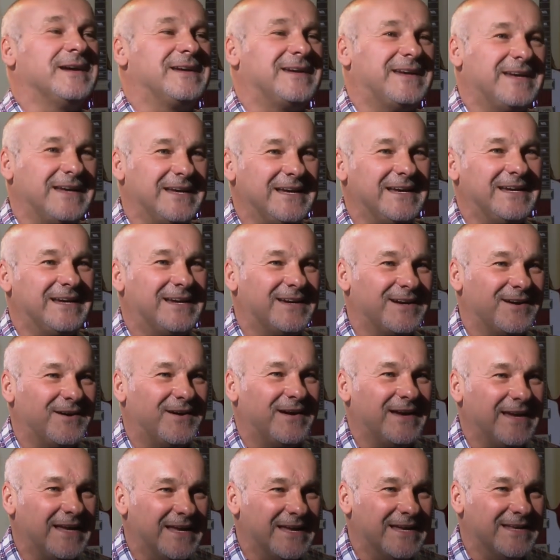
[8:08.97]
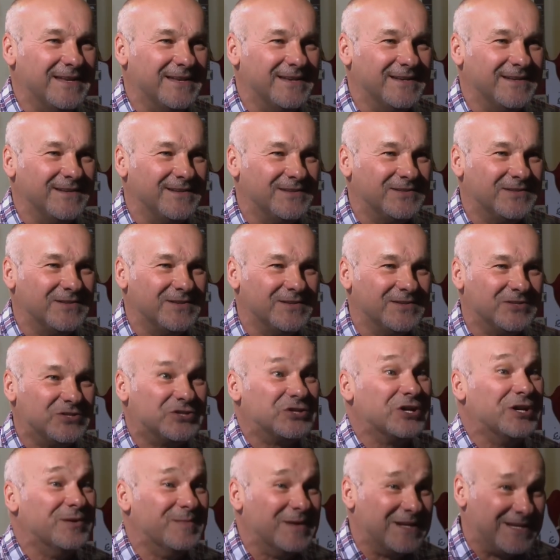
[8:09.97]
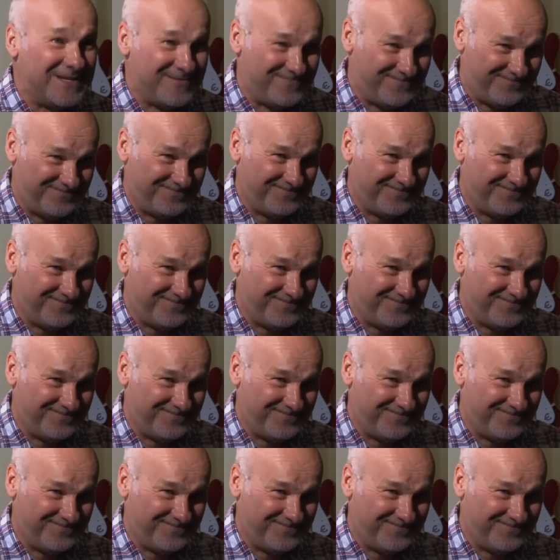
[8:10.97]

gig in Germany,